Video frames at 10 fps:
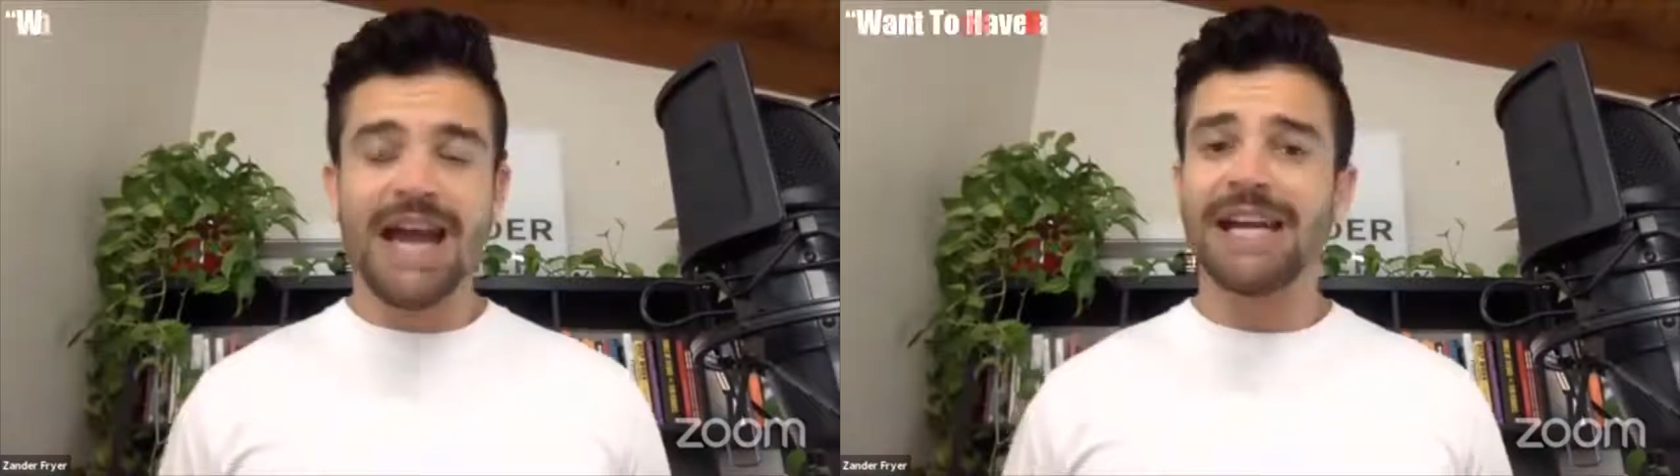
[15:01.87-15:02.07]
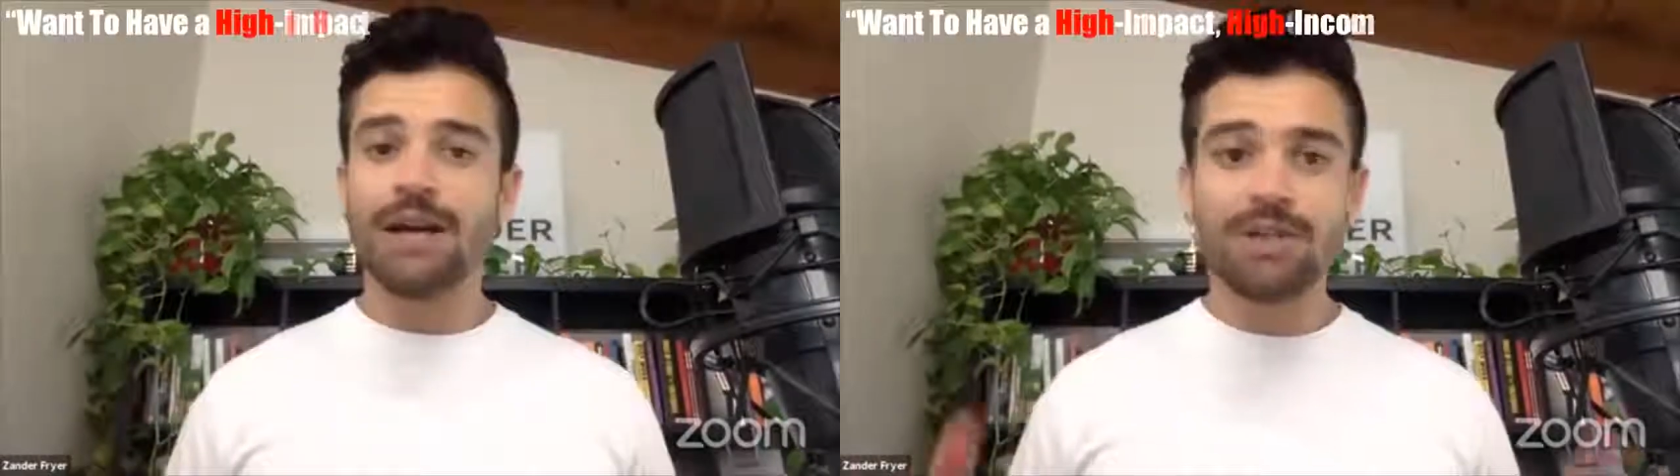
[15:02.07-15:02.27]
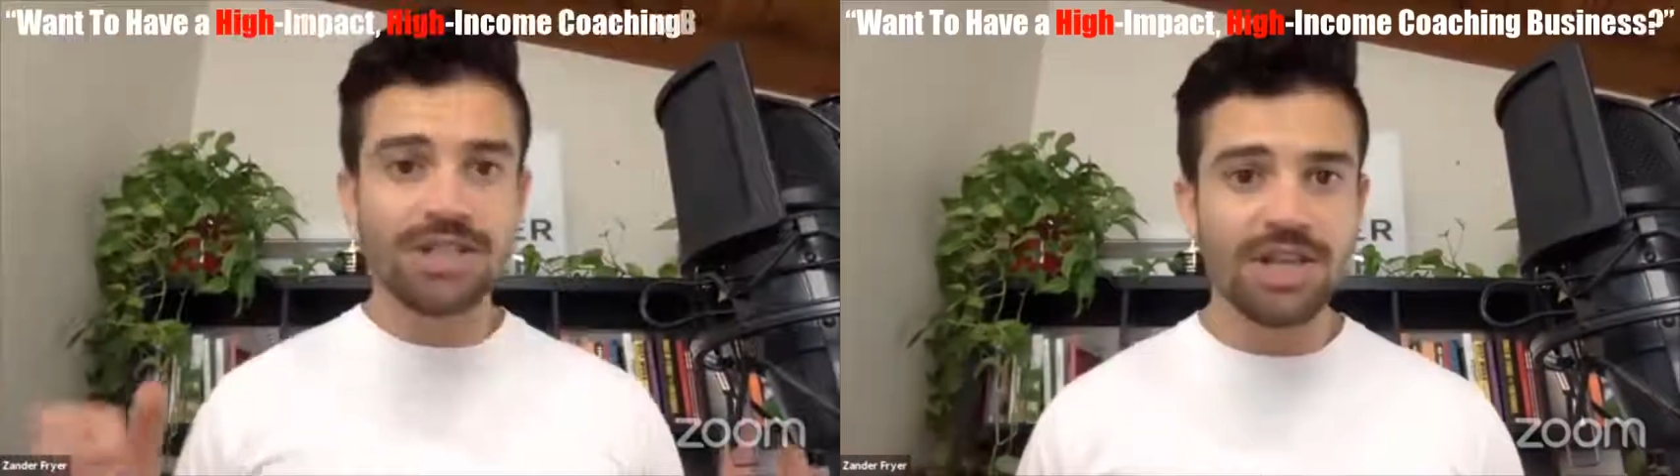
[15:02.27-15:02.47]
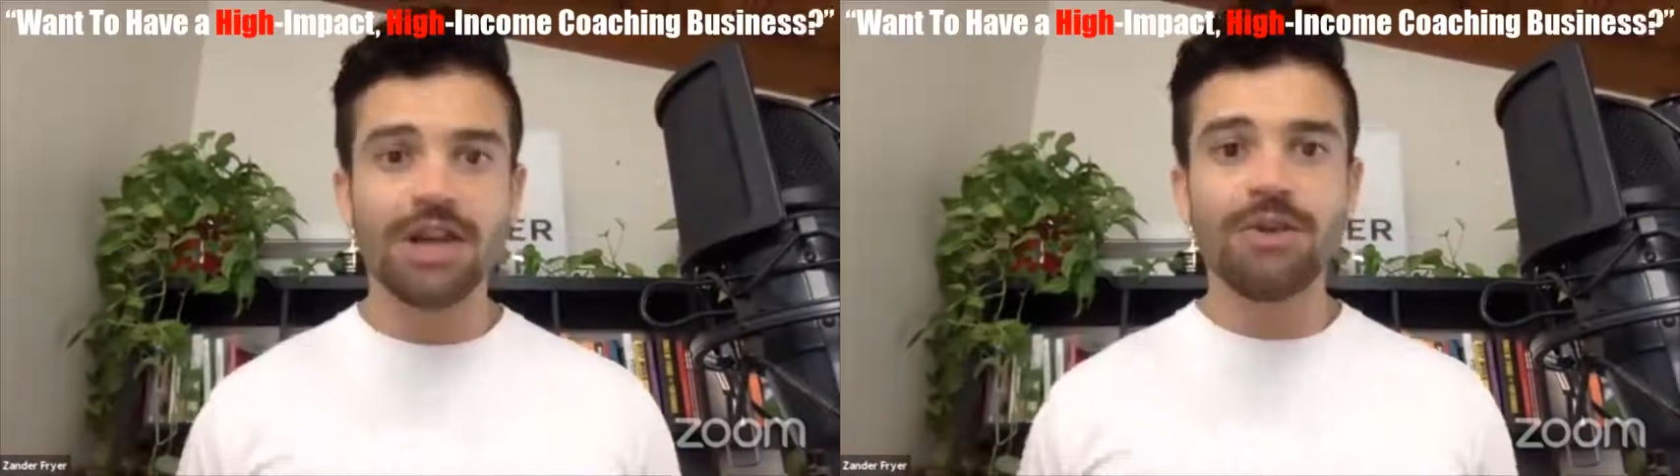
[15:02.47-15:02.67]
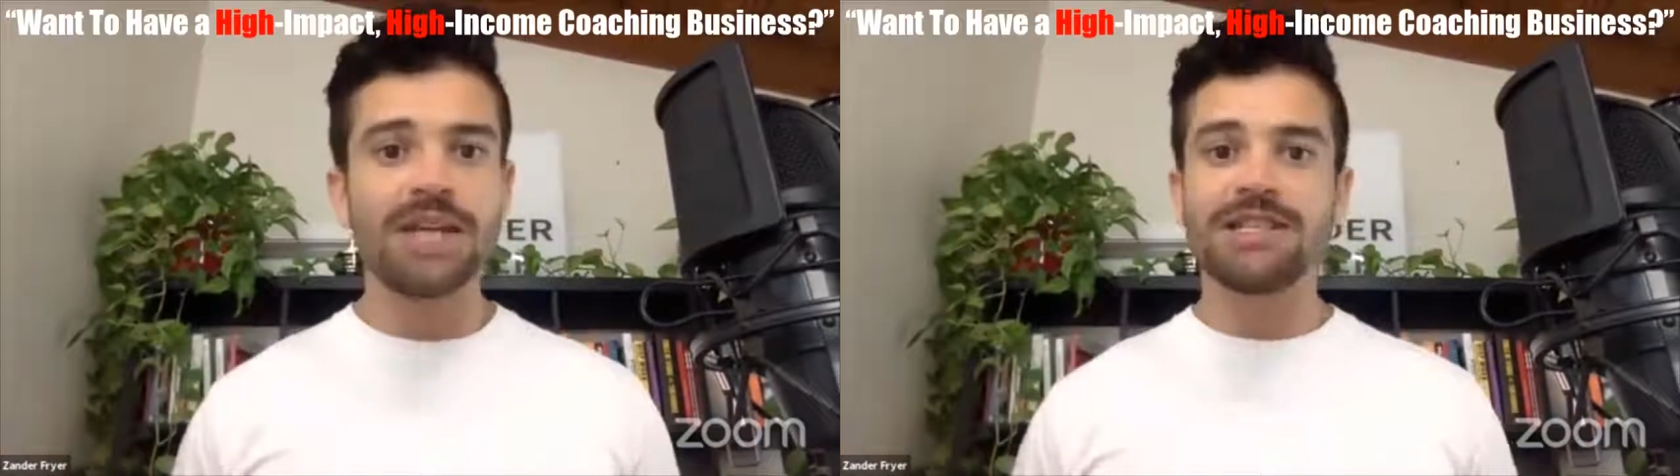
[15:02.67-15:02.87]
And I was
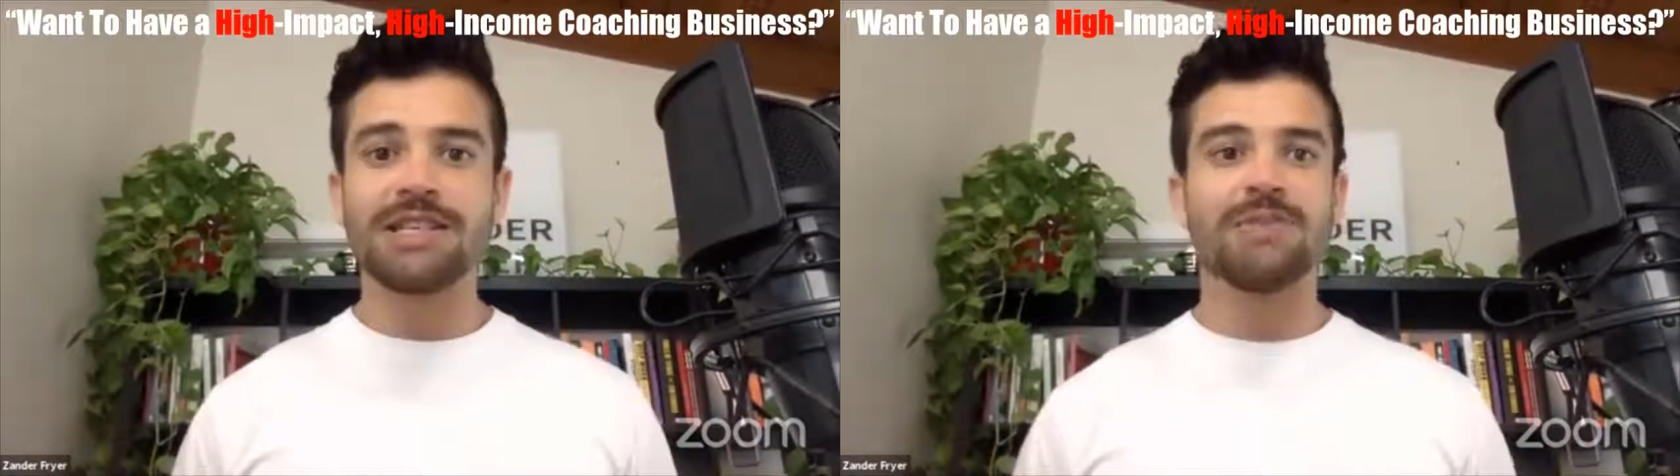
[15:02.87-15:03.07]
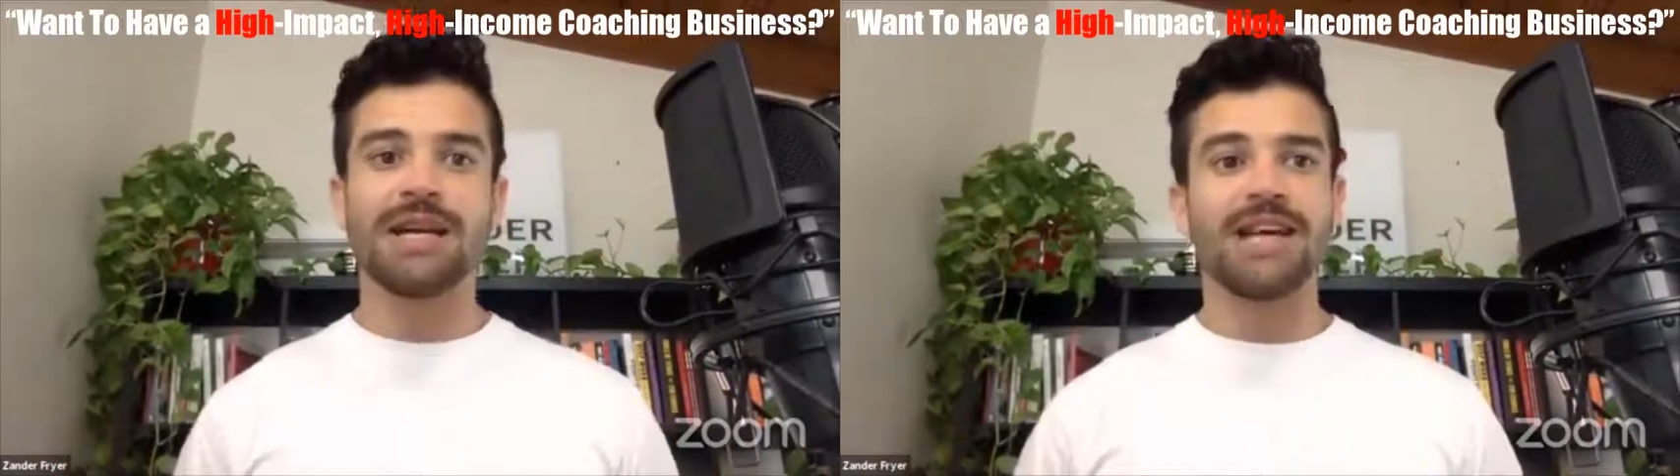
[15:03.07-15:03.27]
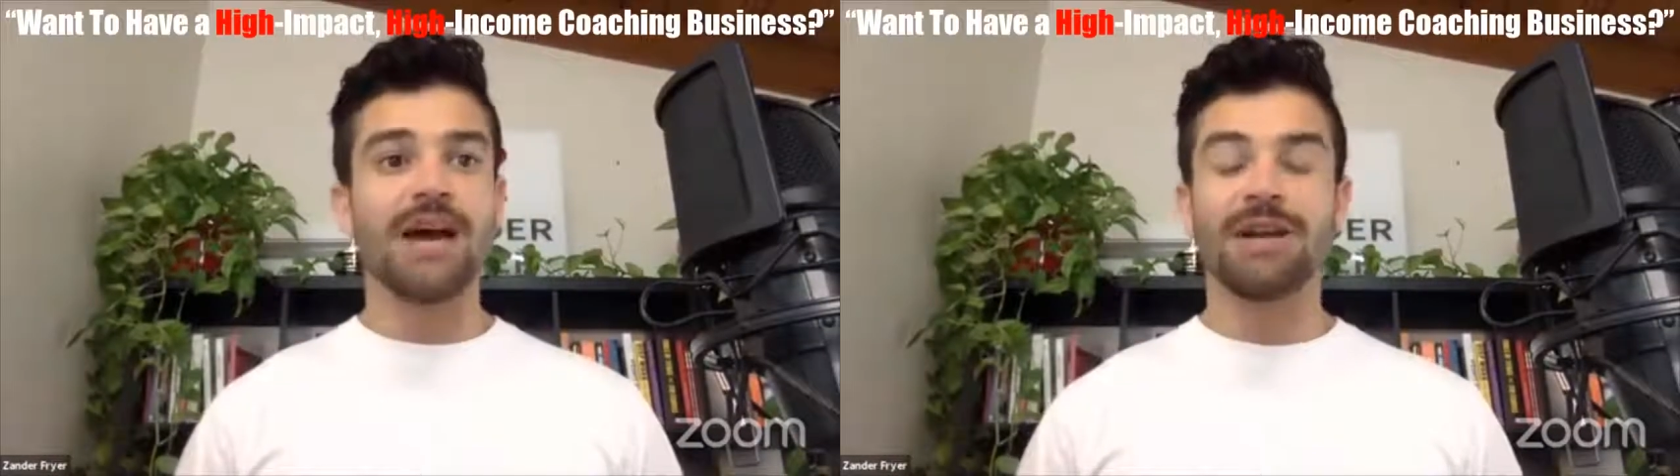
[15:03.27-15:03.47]
done wasting my time,